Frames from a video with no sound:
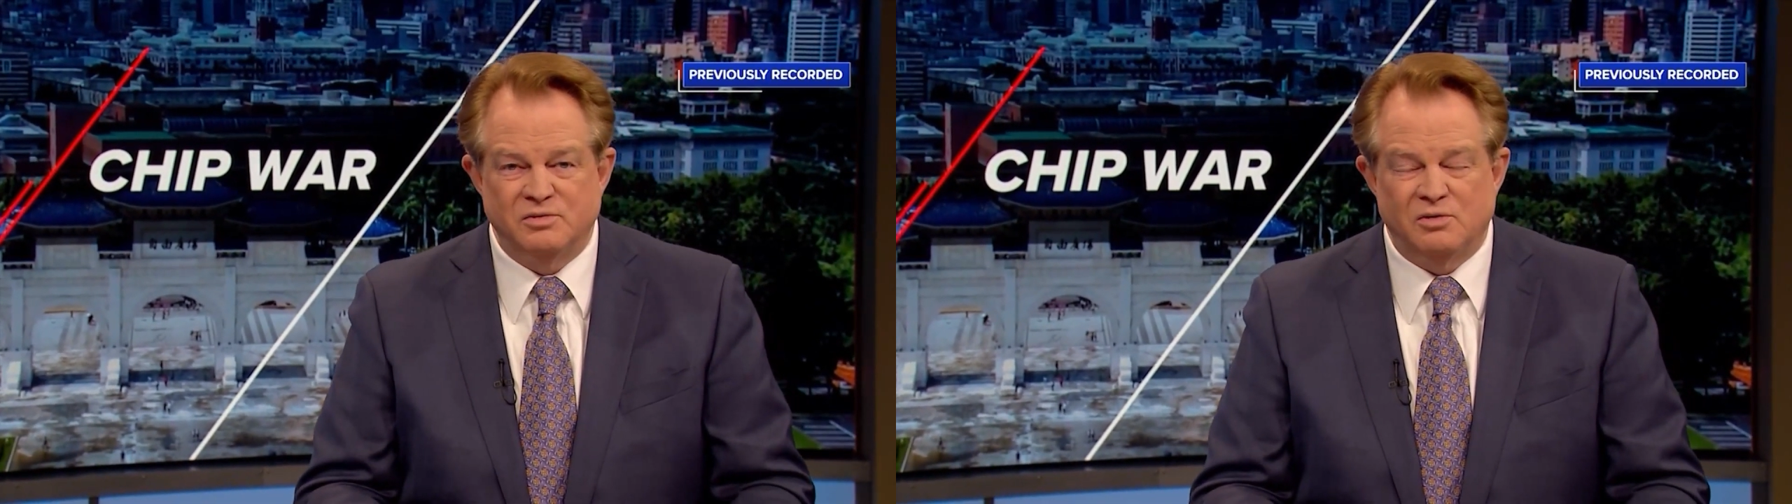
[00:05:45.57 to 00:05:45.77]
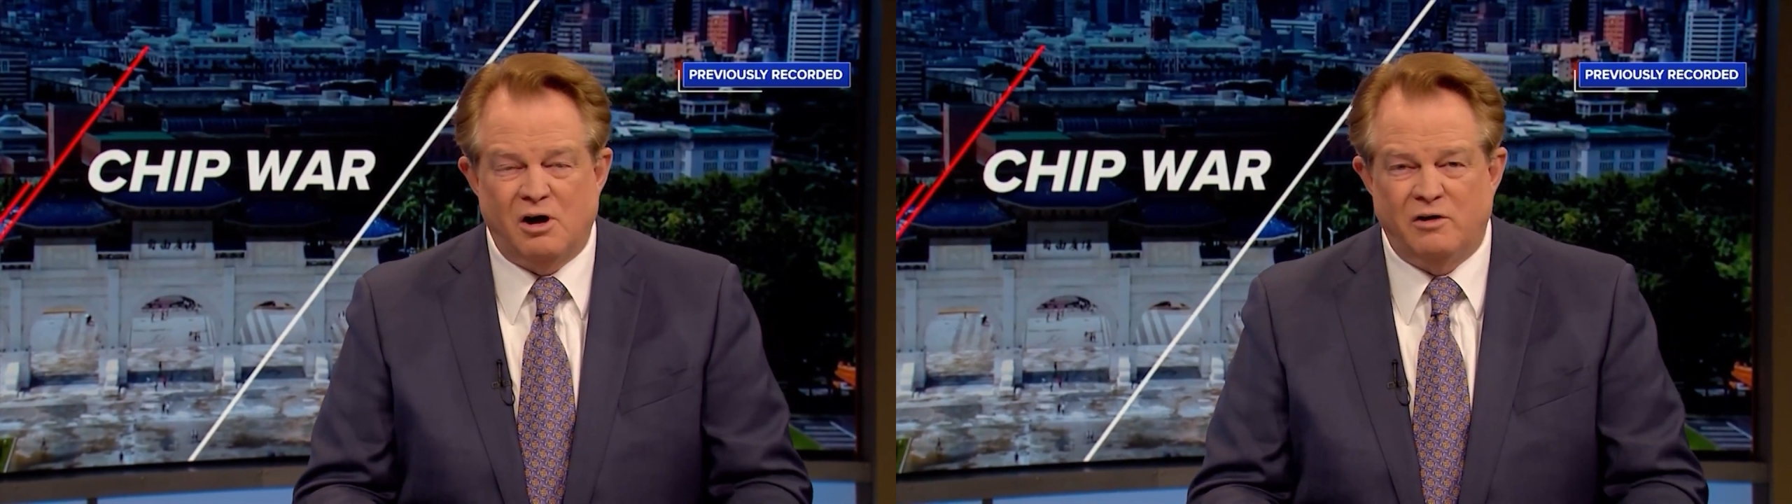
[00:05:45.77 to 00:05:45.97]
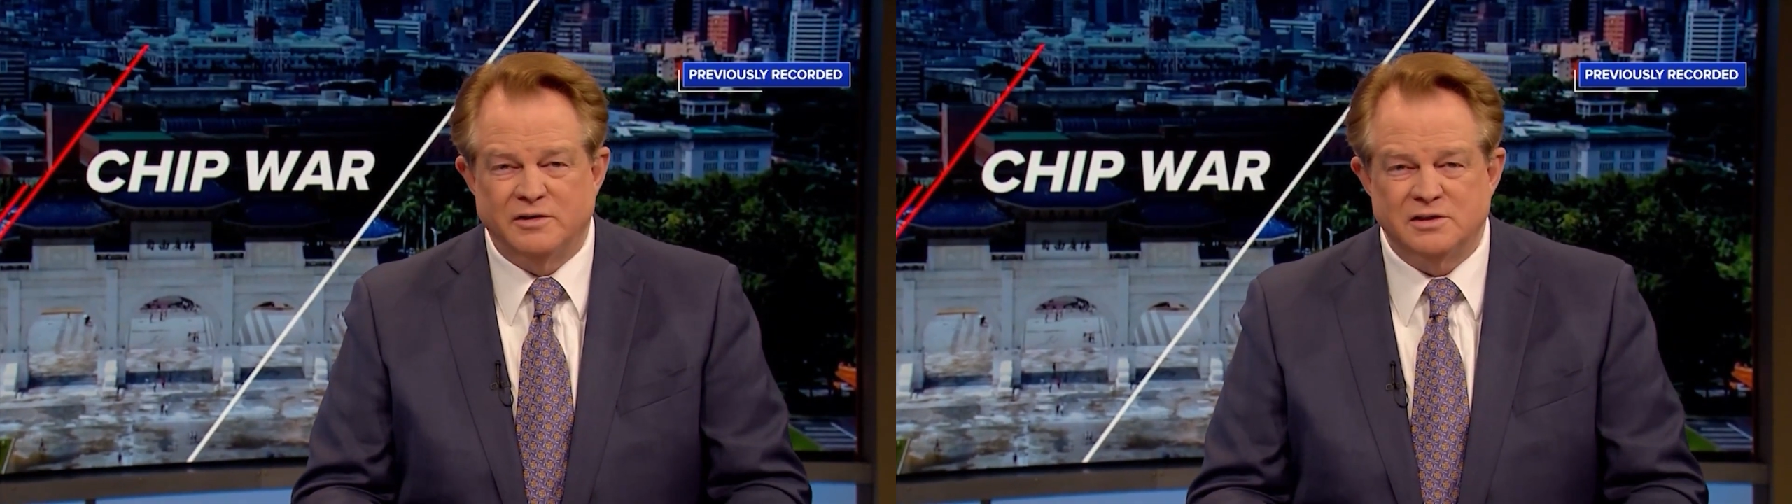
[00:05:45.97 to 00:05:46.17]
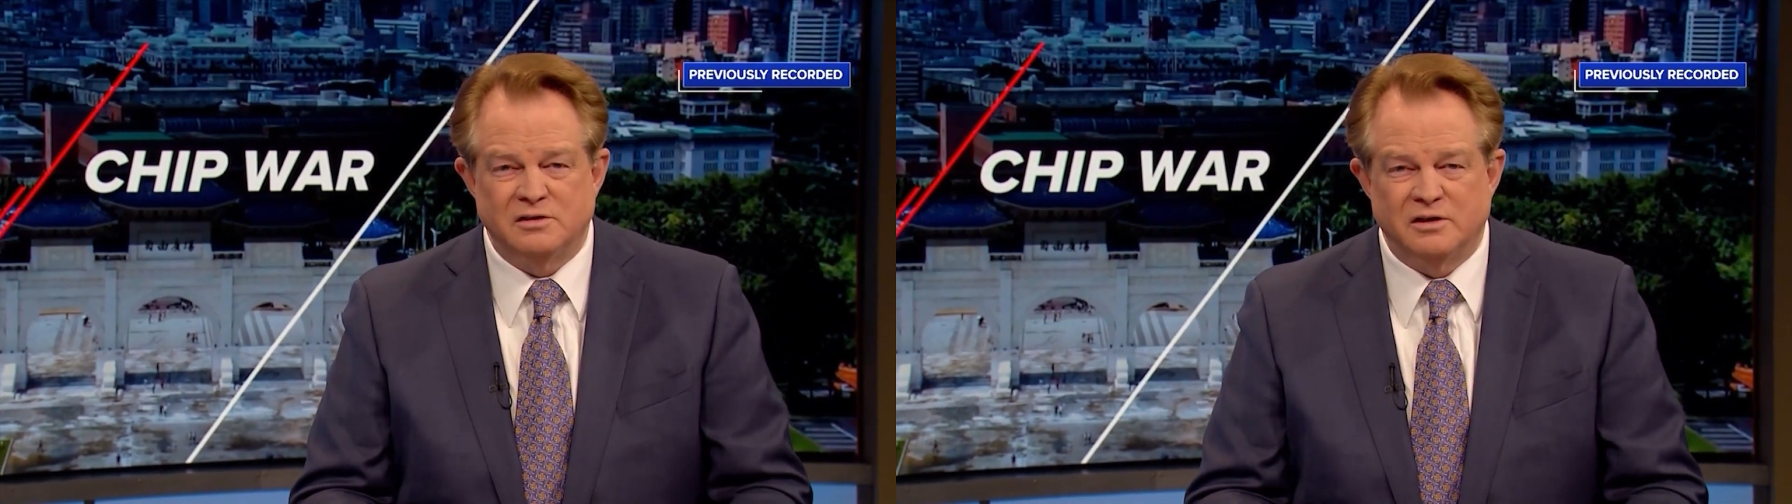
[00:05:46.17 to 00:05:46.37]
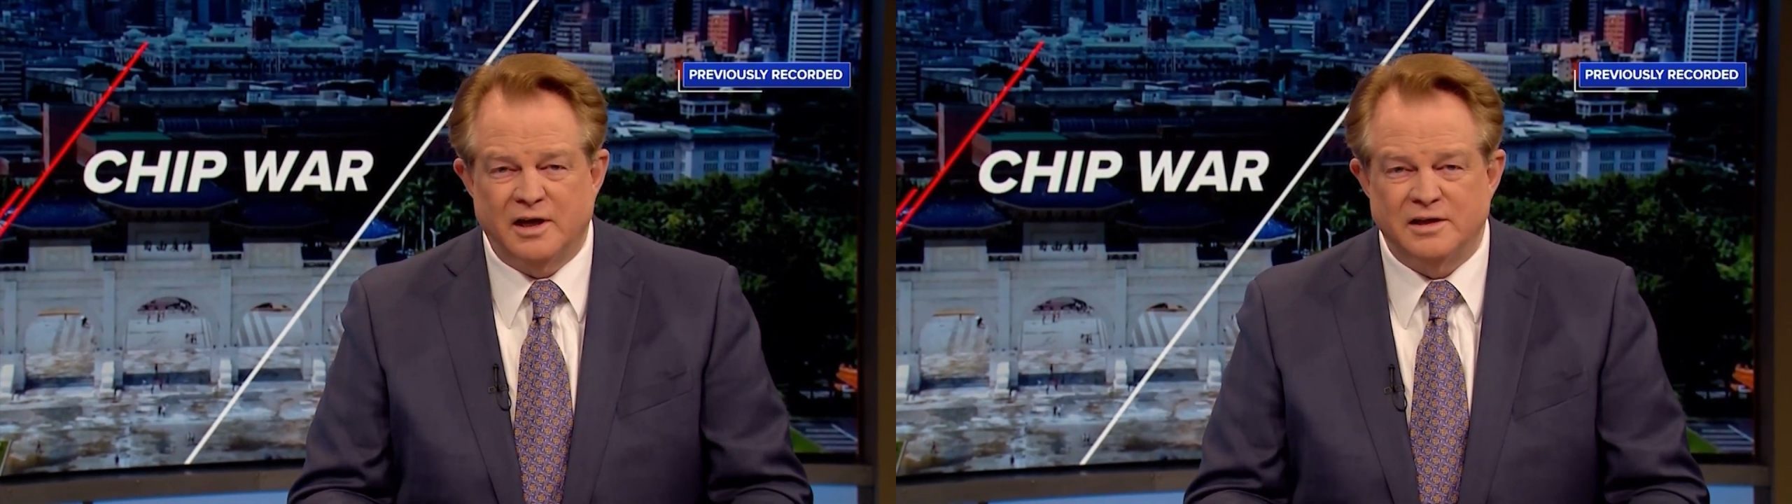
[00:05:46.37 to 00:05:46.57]
you always
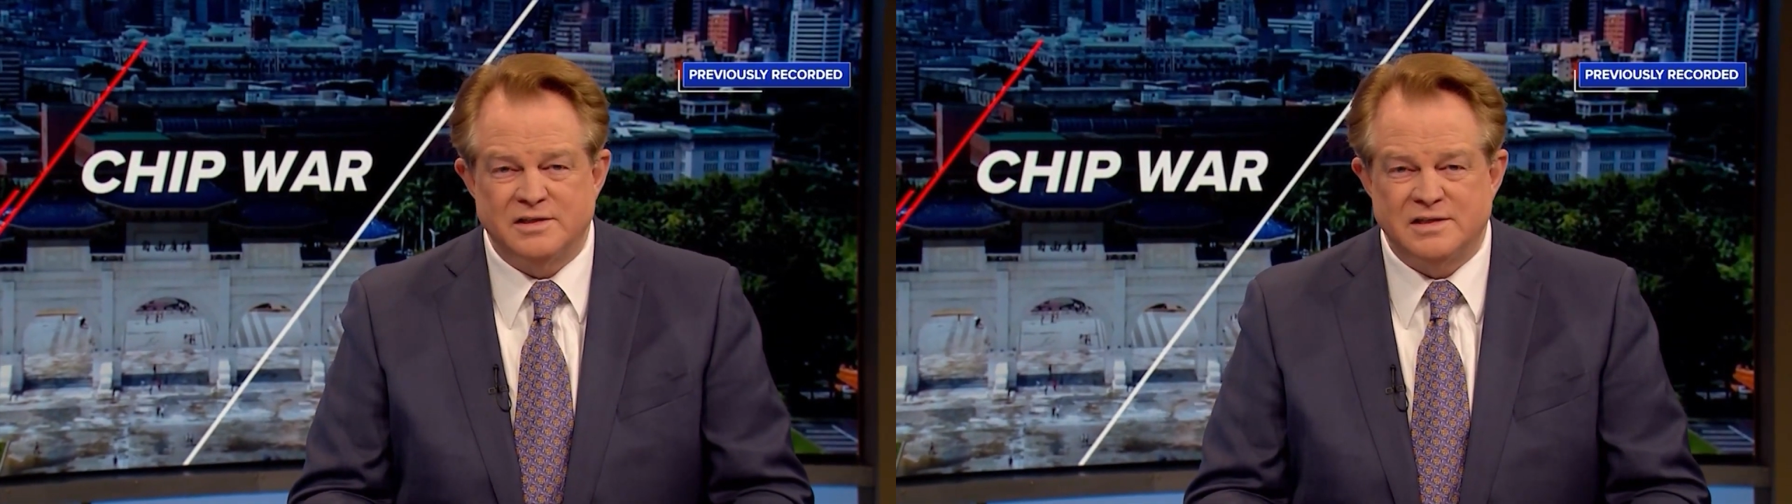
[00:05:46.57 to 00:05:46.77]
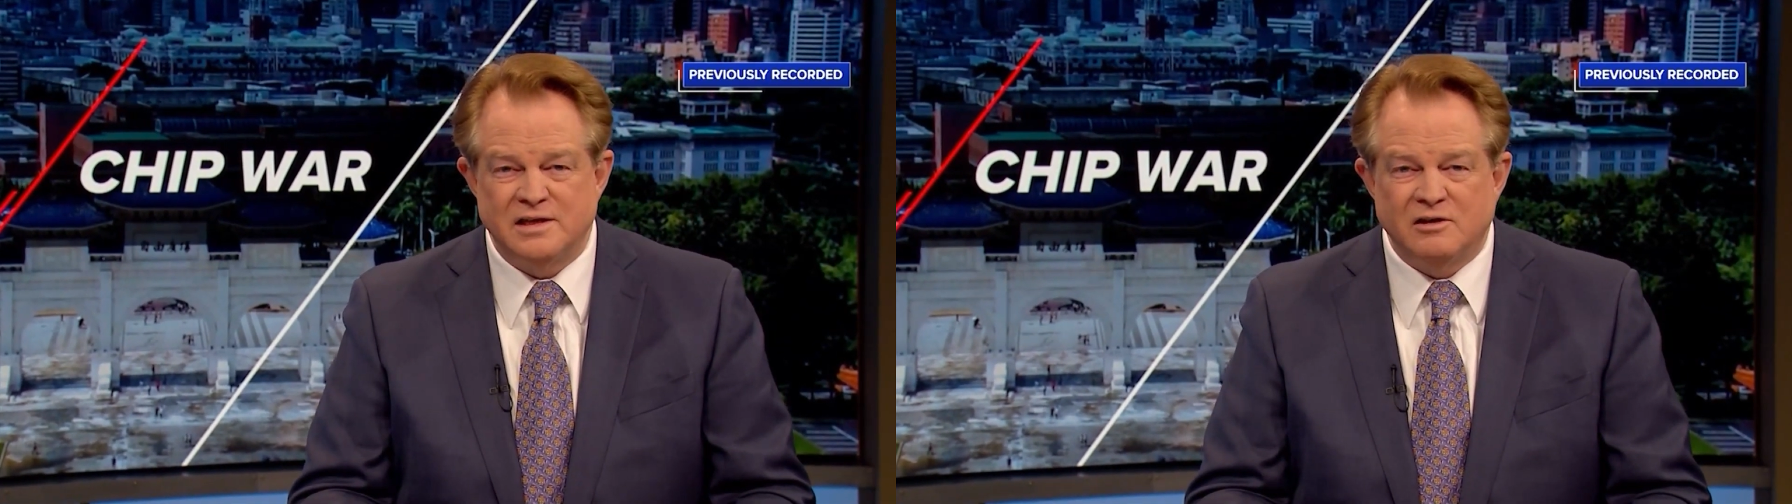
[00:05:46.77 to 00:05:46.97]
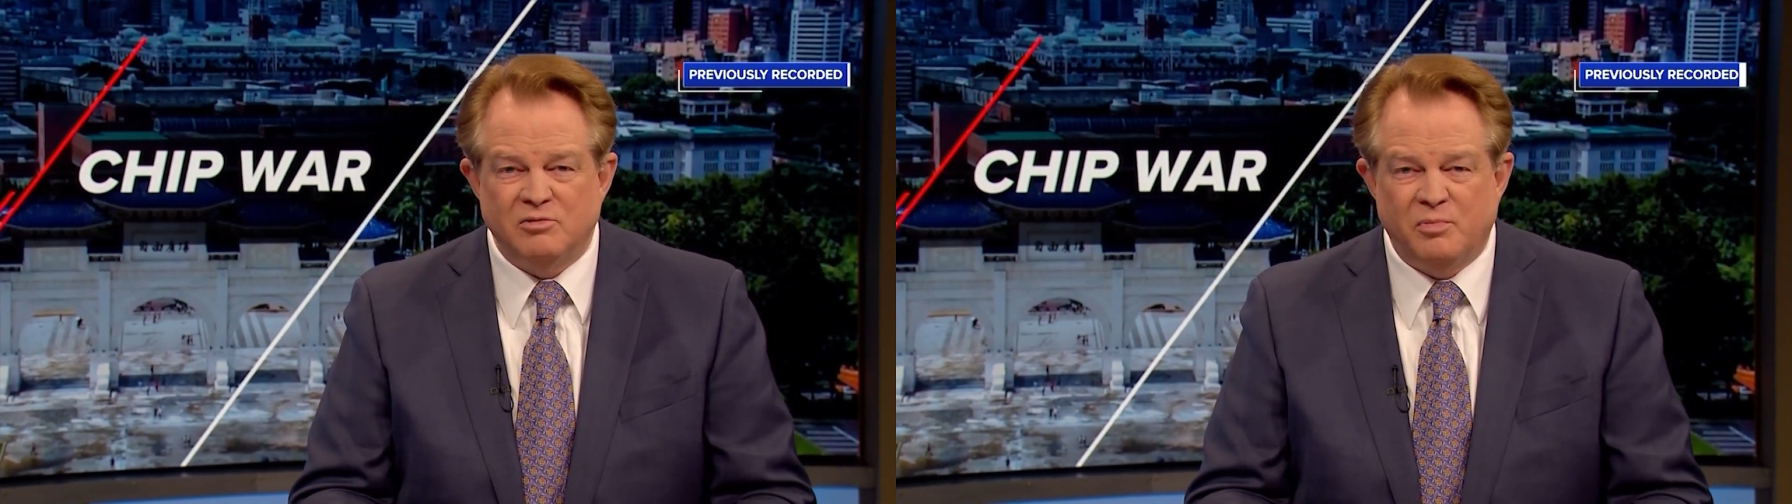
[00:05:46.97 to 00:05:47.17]
look at single